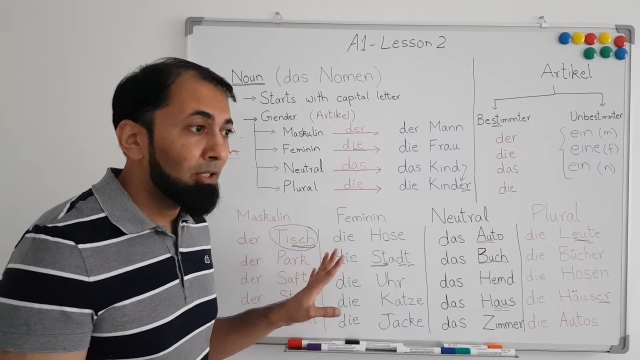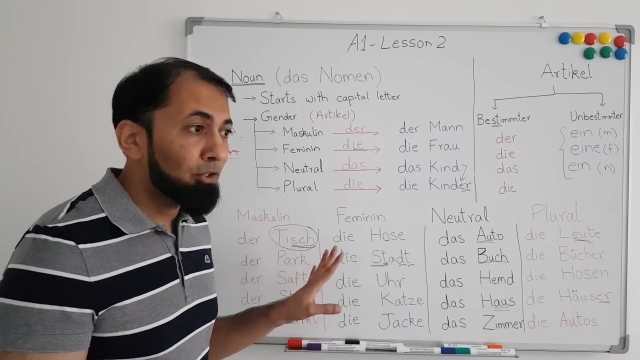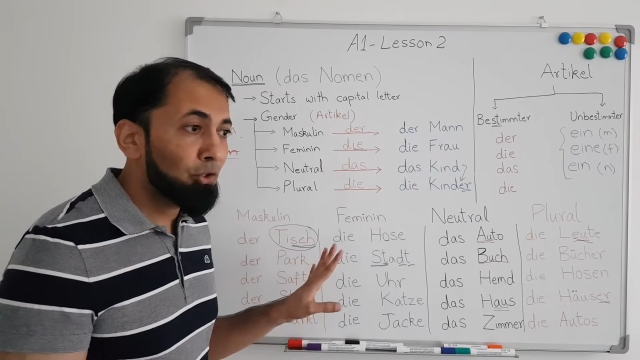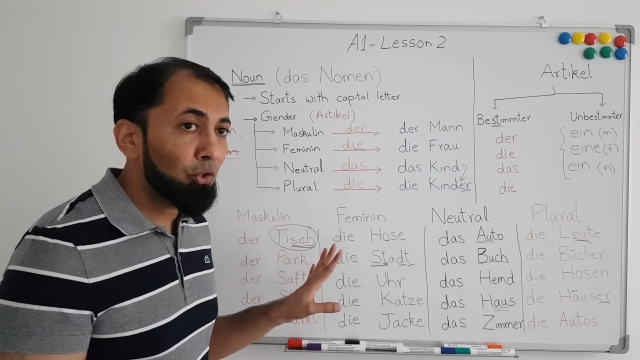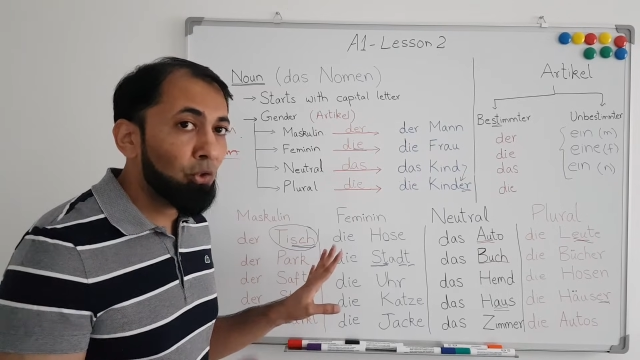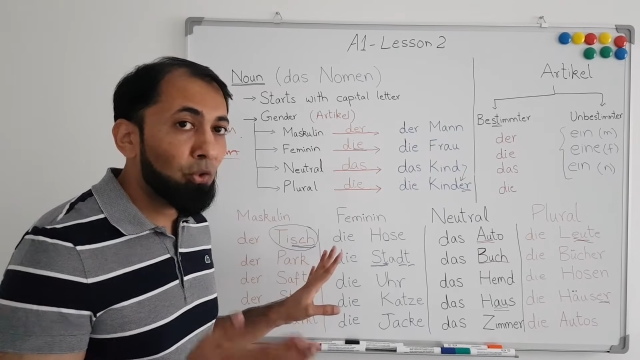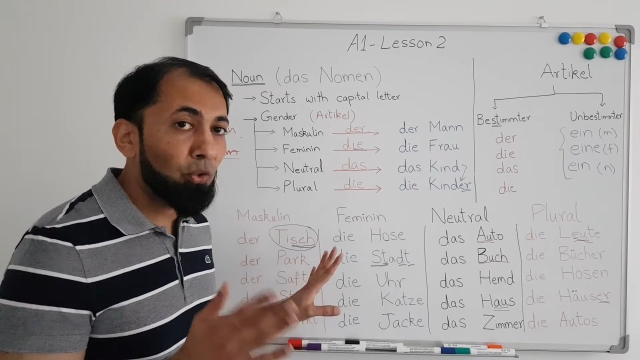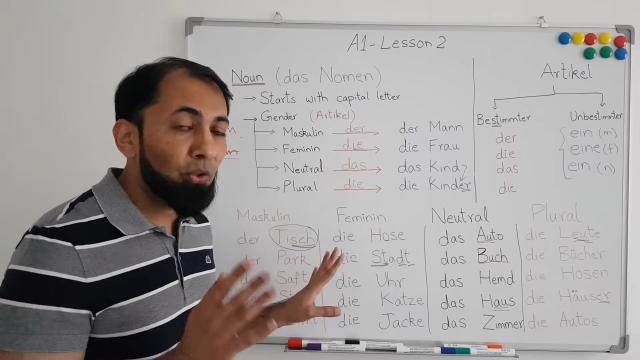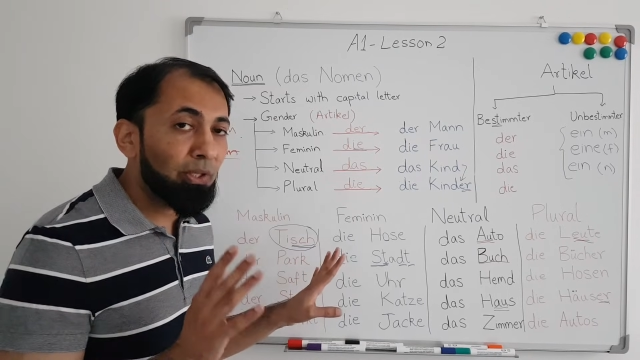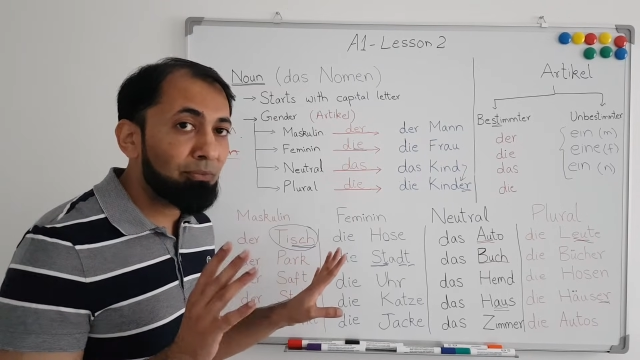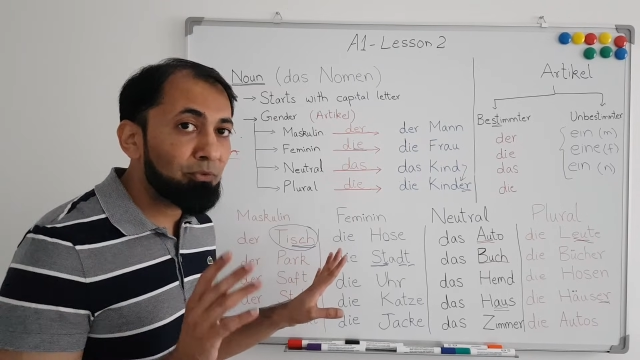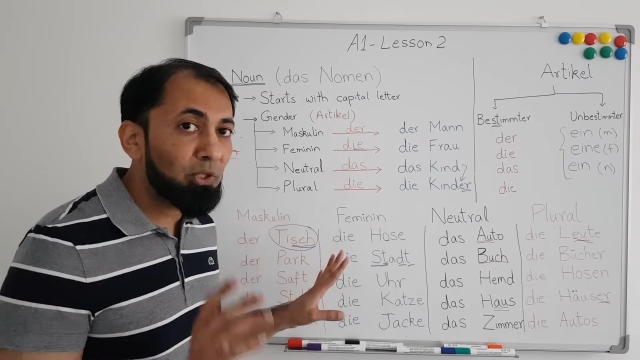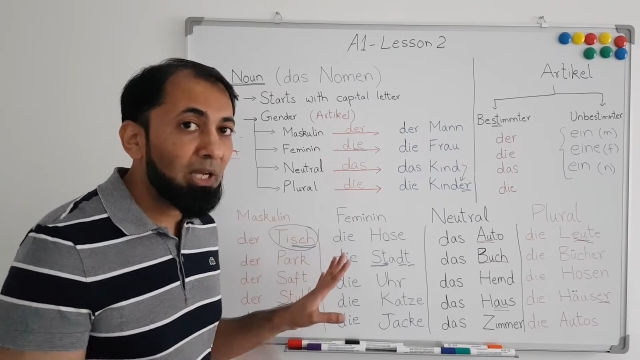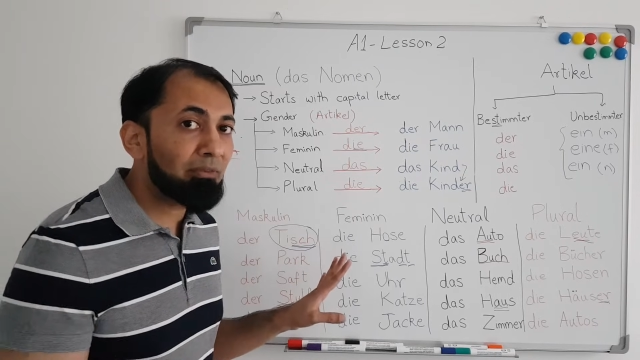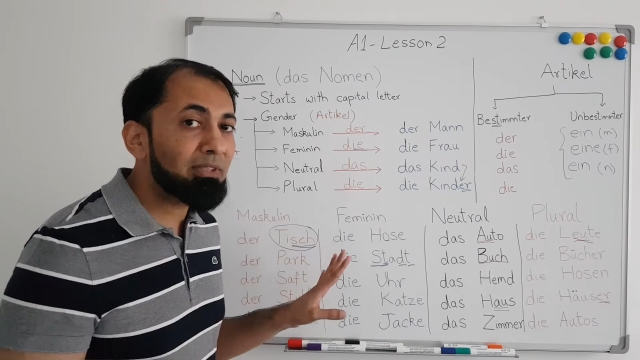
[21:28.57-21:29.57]
So
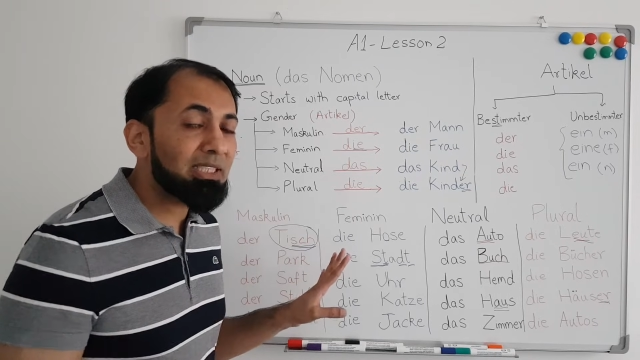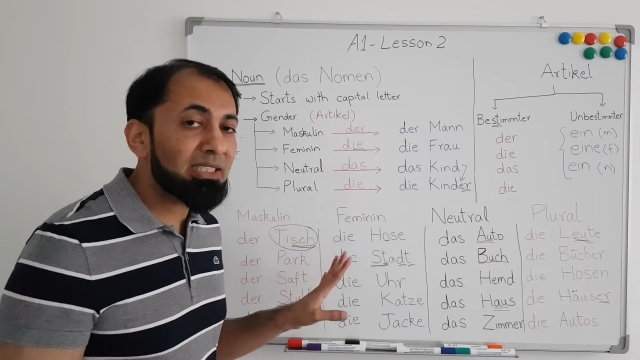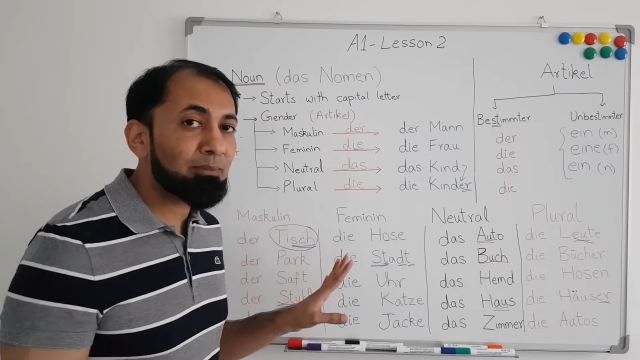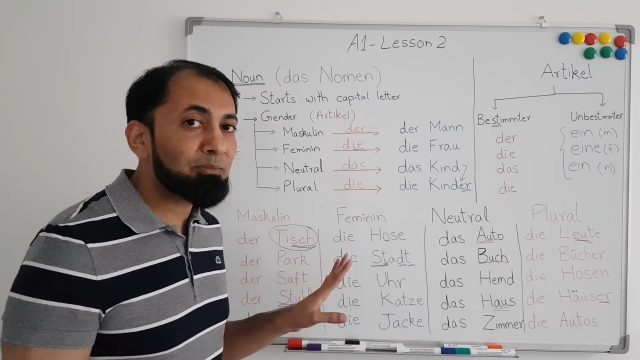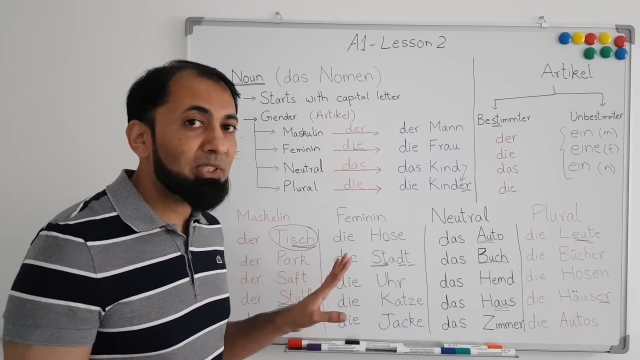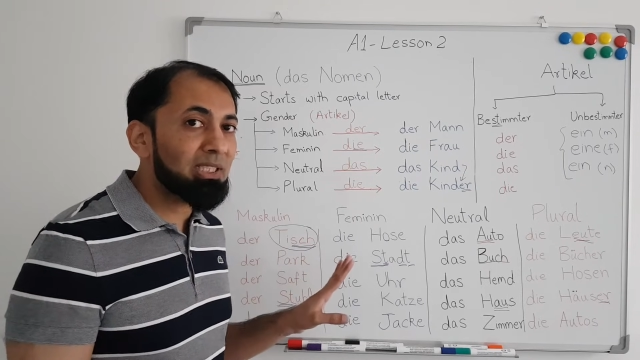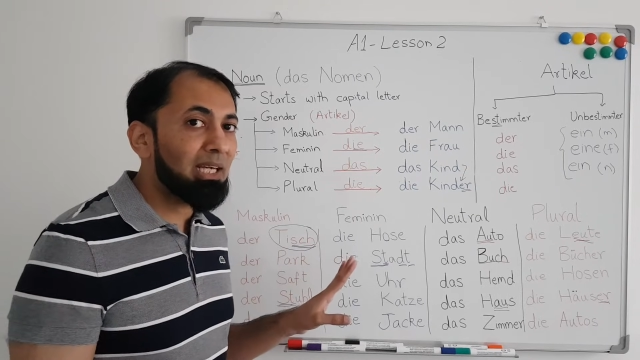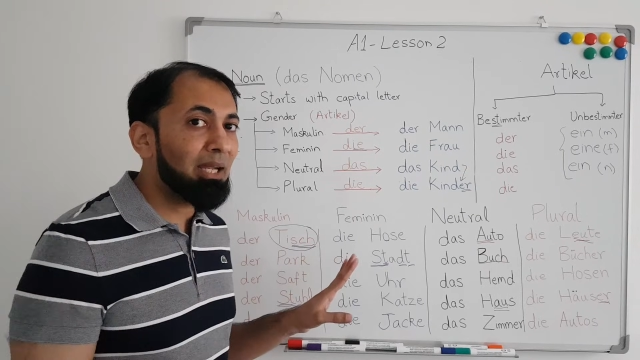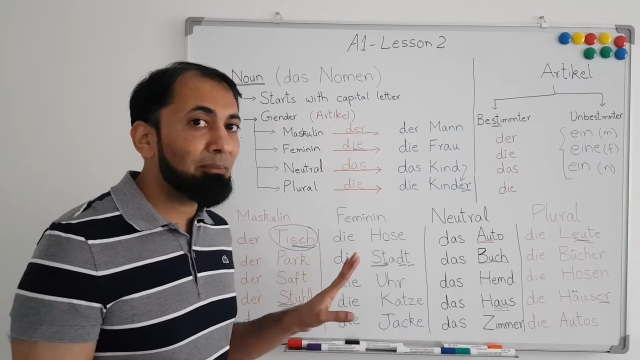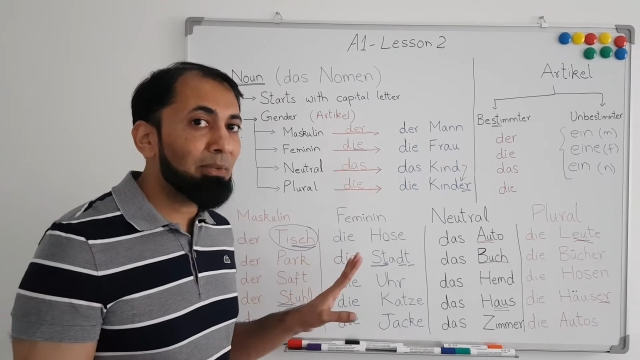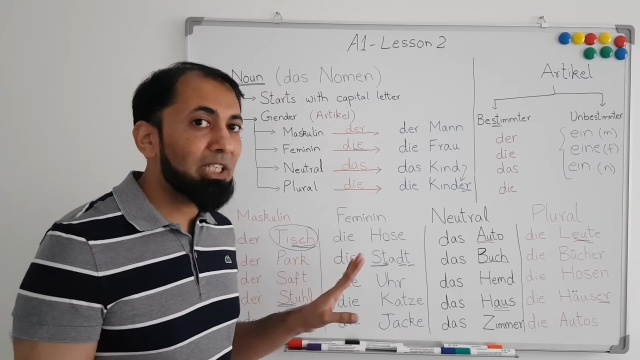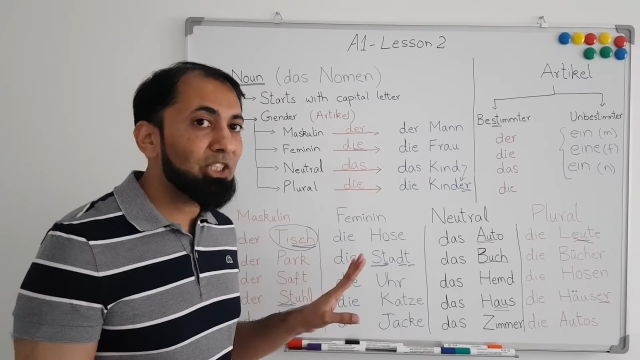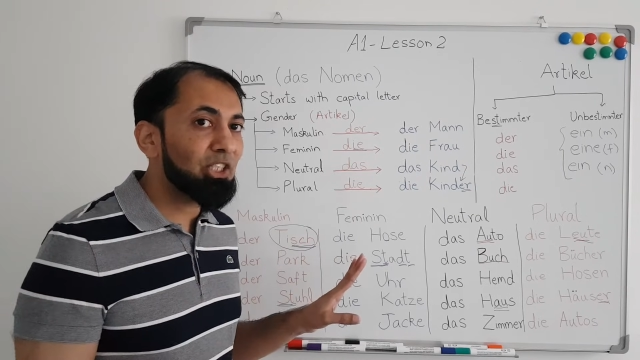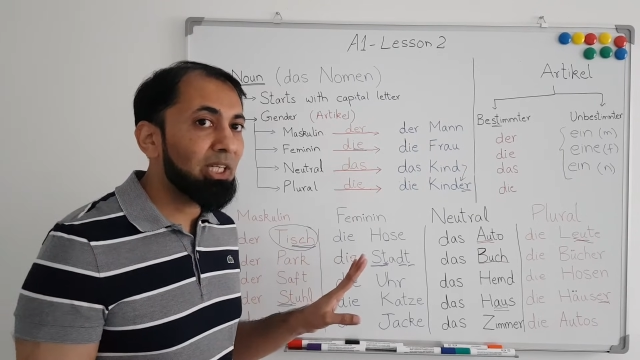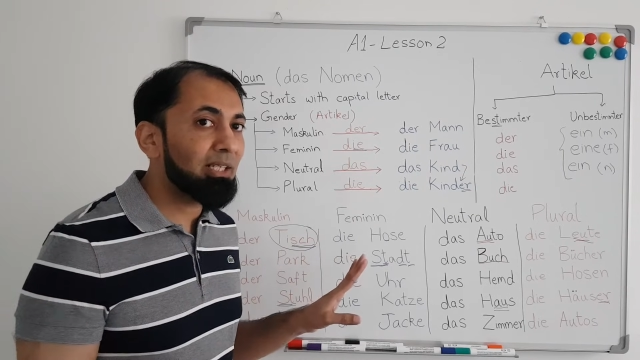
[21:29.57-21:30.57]
if you haven't subscribed
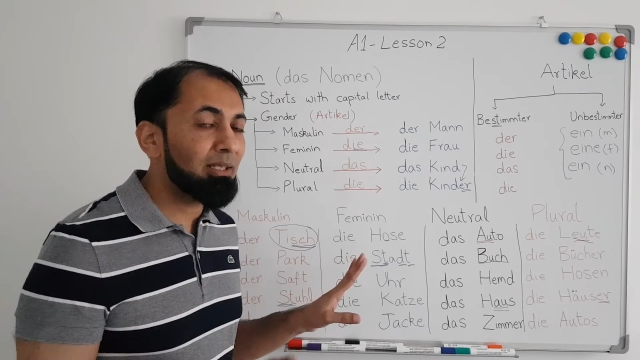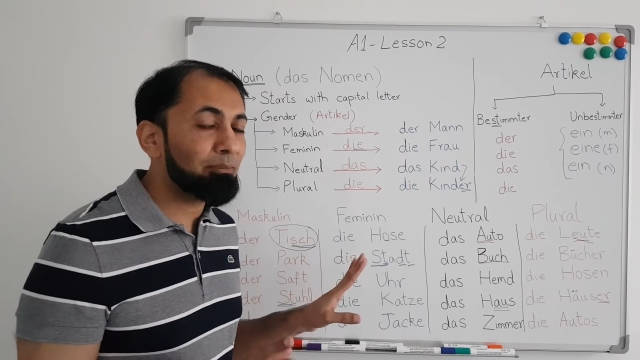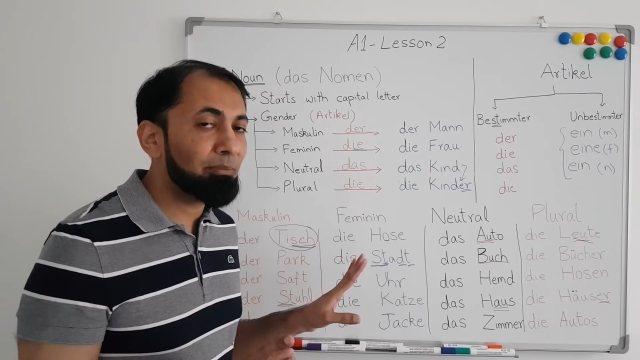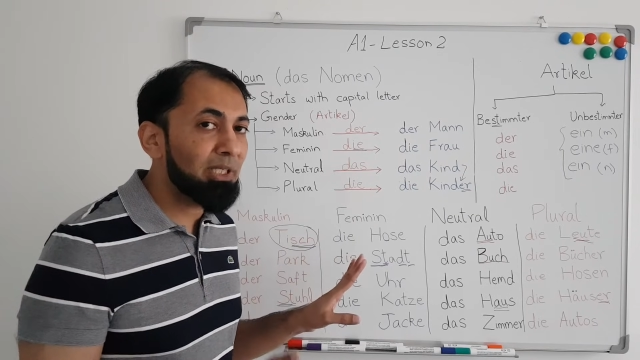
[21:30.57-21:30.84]
my channel,